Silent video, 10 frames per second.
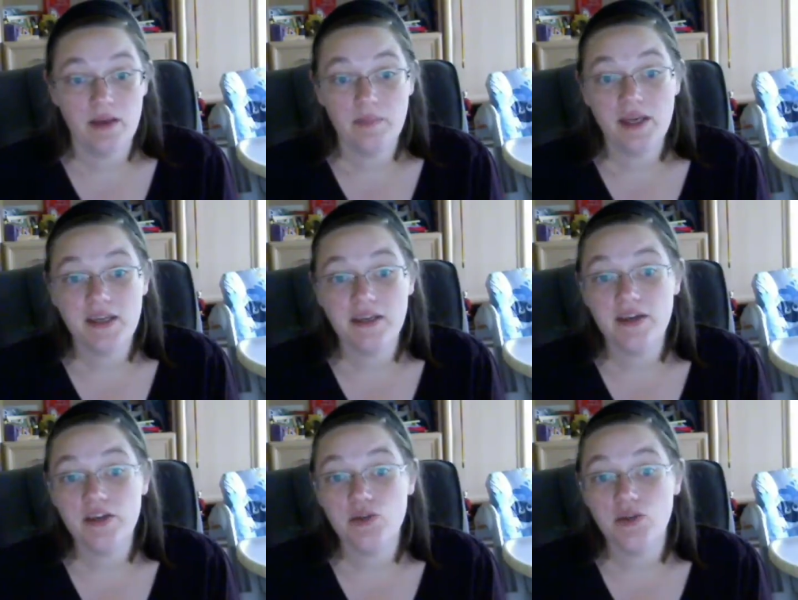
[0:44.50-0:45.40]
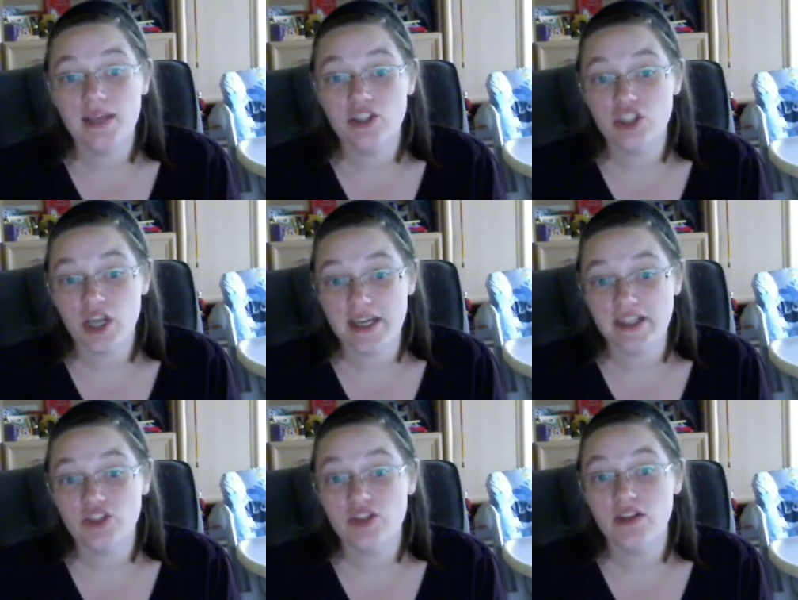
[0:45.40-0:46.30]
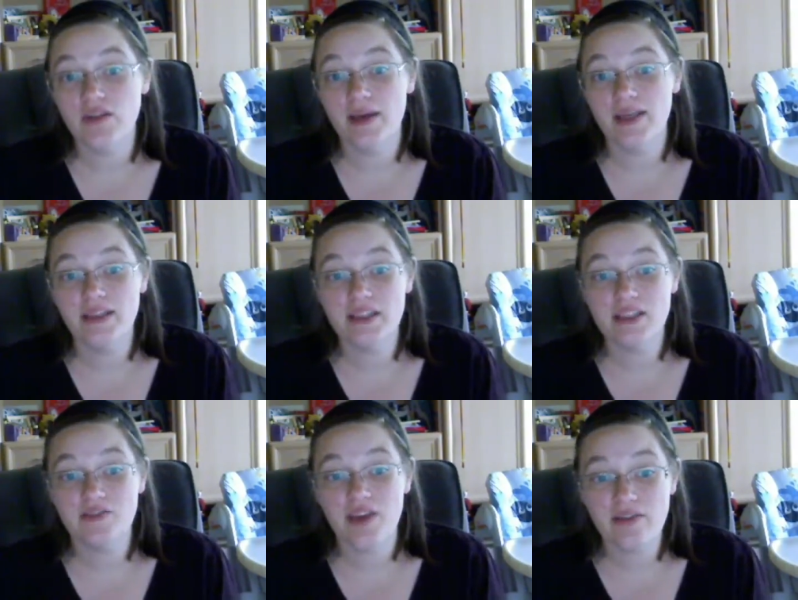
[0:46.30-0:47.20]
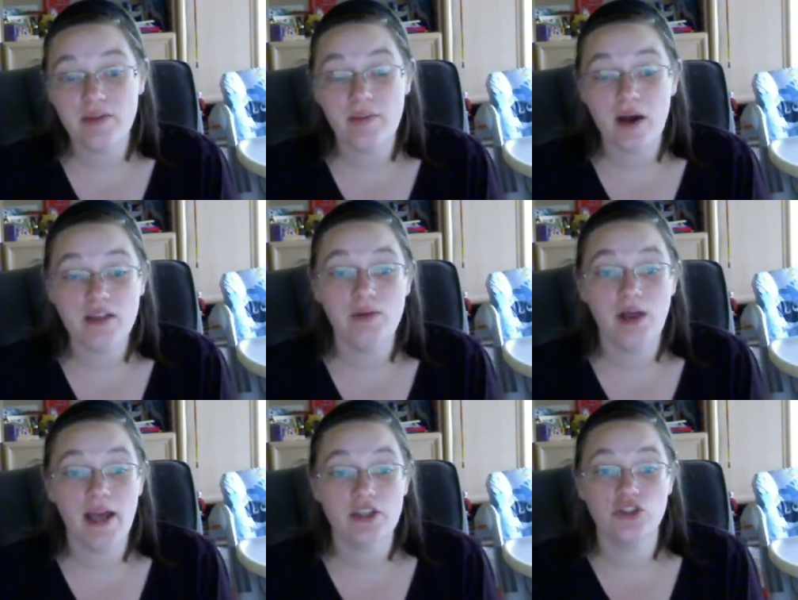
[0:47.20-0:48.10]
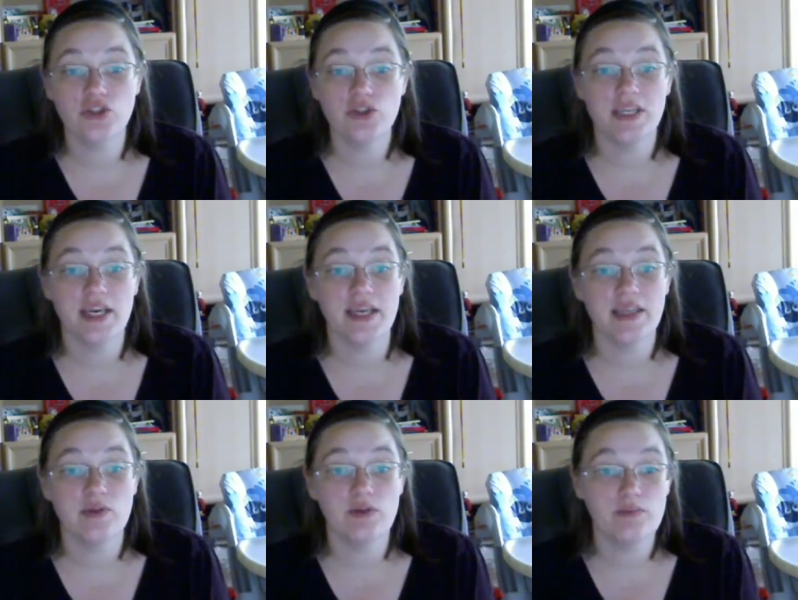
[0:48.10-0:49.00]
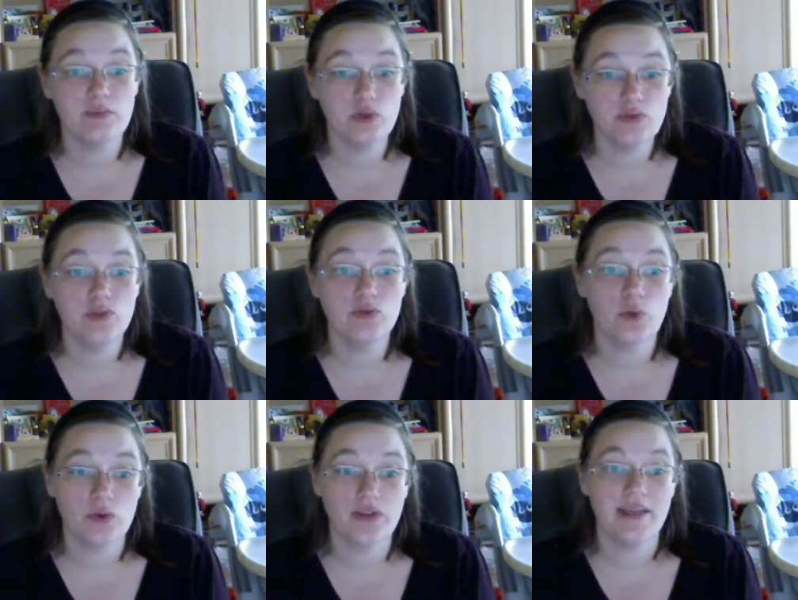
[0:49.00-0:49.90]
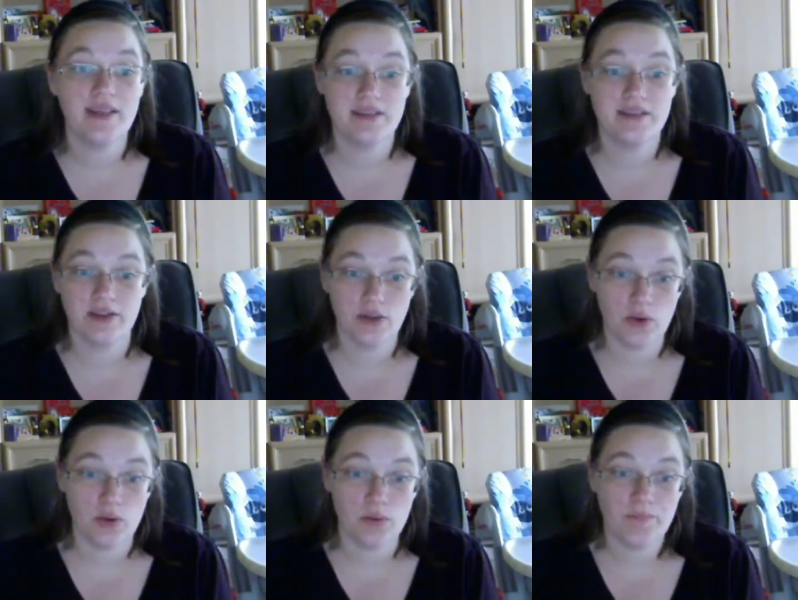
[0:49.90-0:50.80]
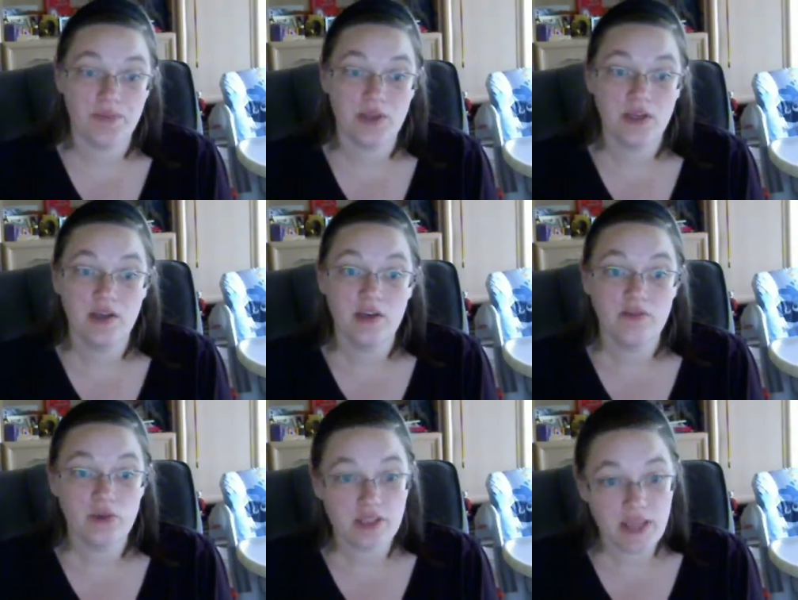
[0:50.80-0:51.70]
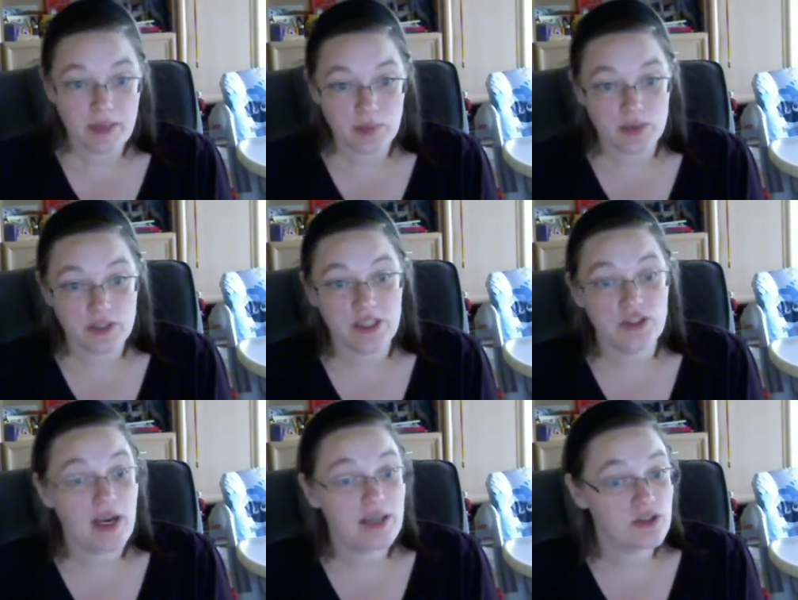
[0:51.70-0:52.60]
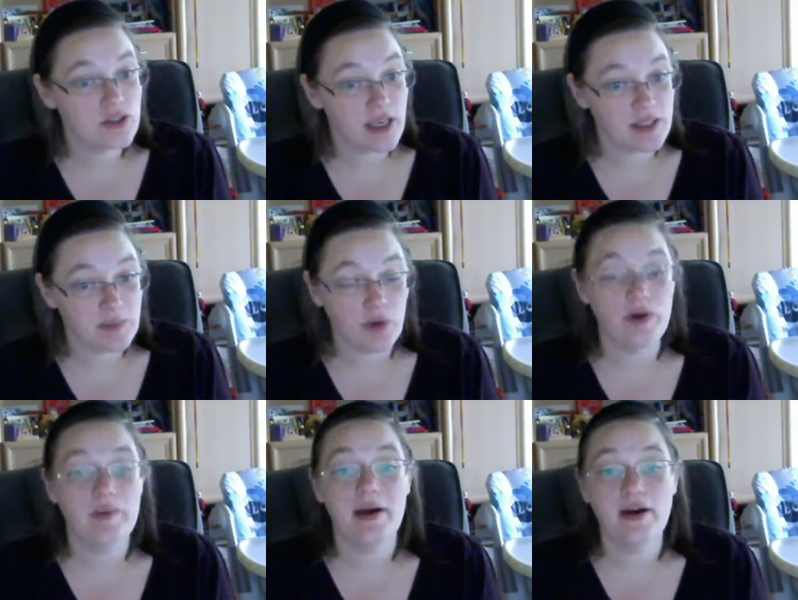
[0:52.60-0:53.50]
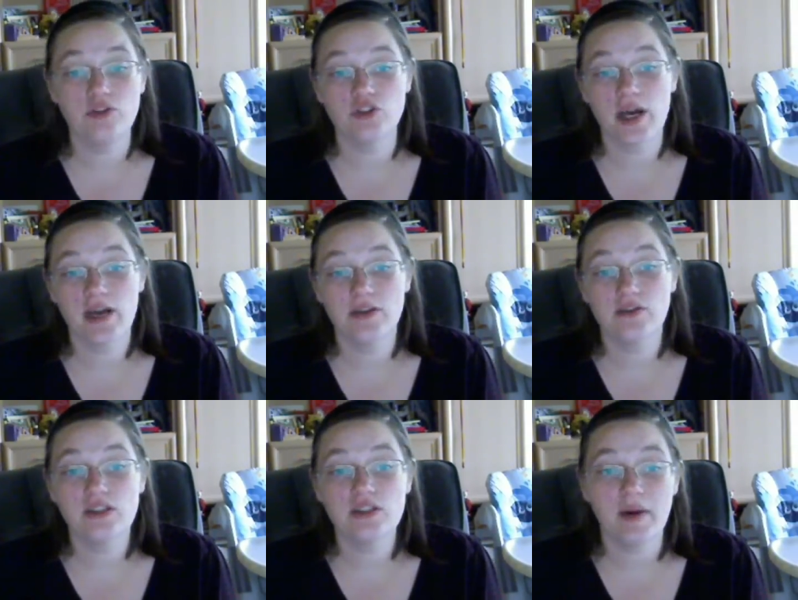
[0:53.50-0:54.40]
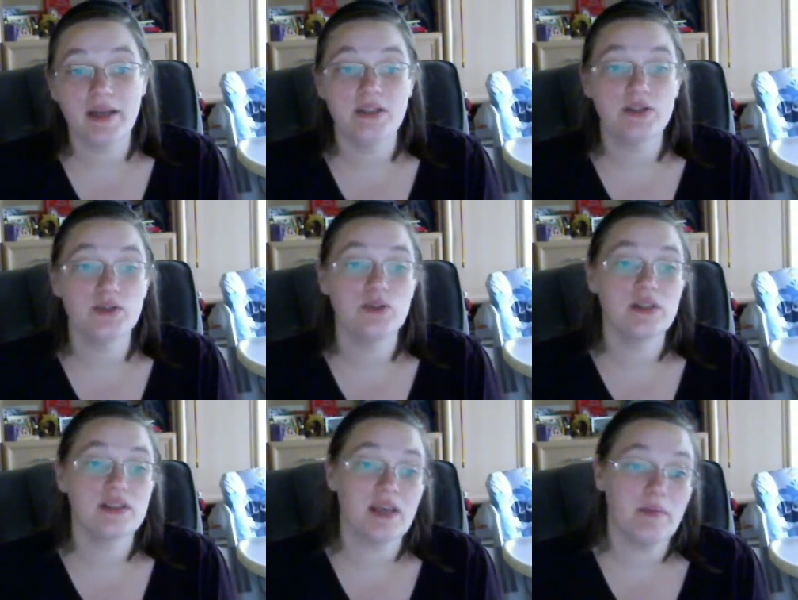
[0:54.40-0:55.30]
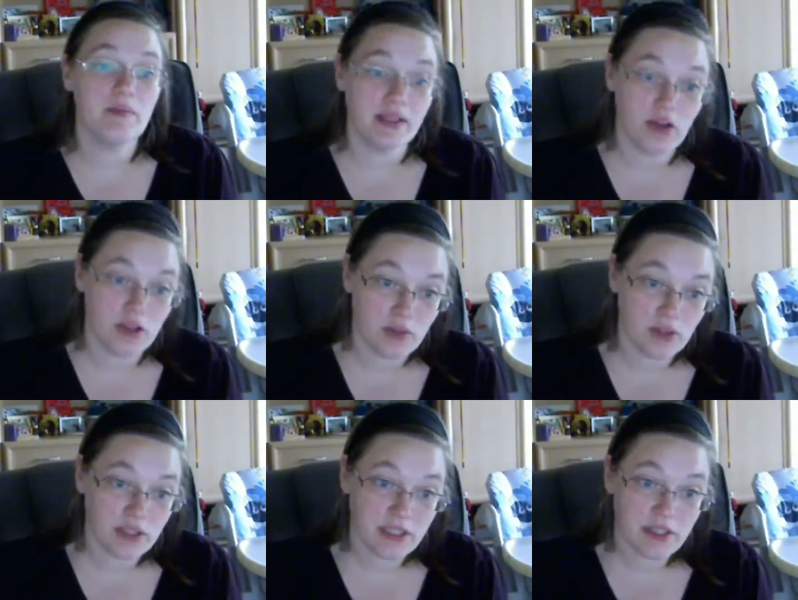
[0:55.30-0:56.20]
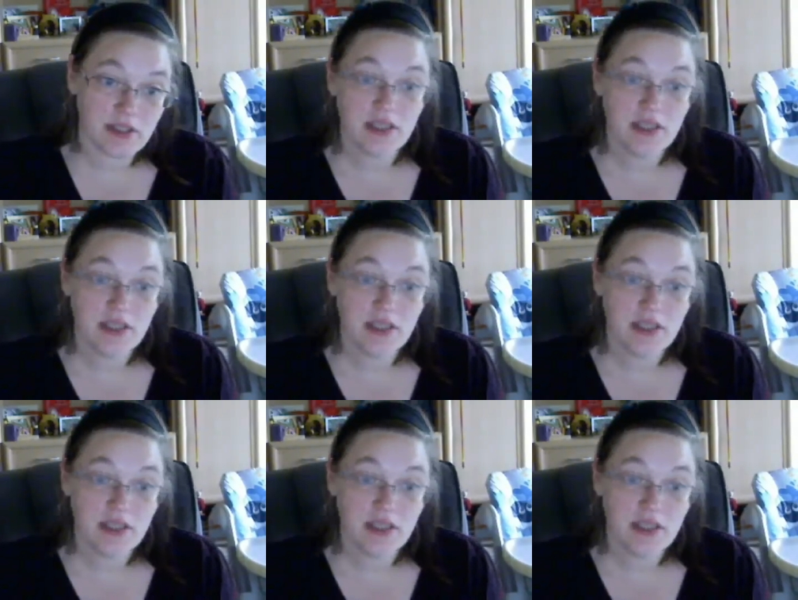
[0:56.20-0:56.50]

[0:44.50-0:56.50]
Pick an area you'd like to change, then make a list of every possible action you could take that would move you toward that desired goal. For example, to get your exercise program back on track, your list might include set my alarm earlier,